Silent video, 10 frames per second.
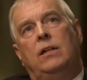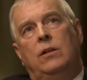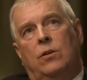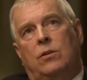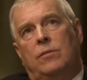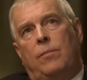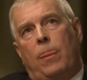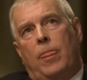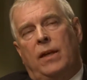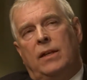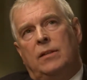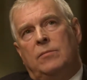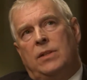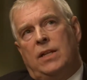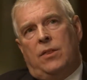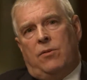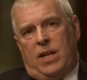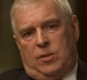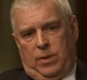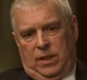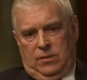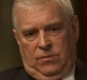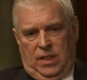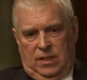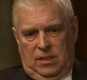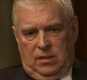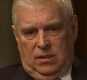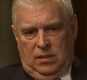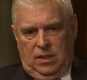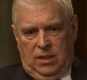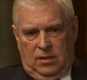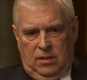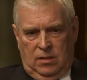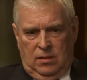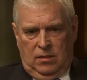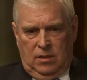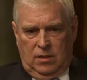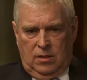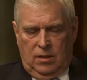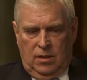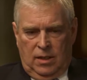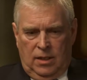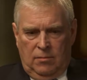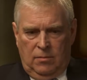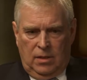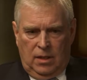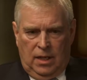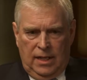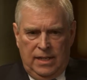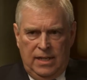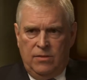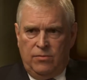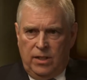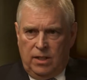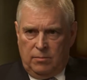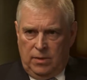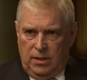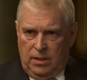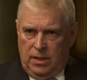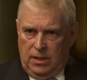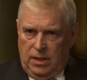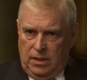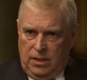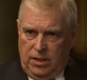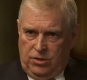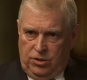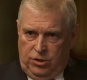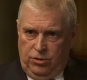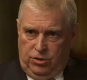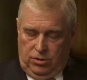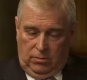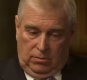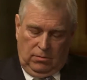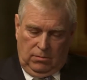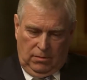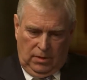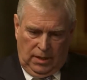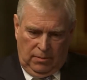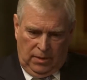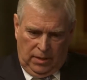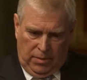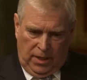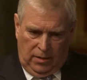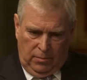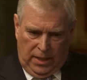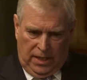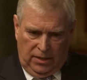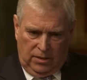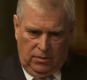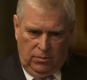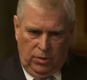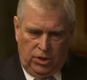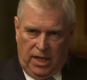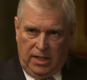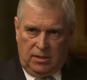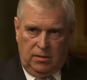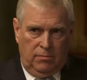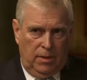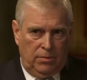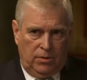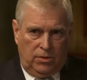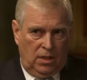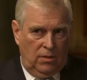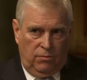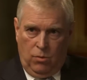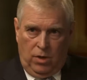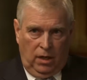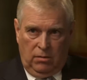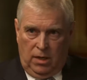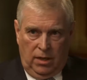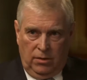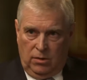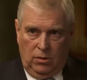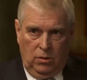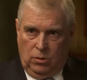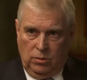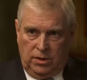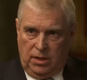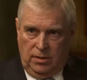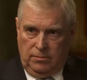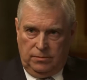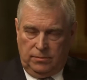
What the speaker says: Look, the other aspect of this is that I live in an institution at Buckingham Palace which has members of staff walking around all the time.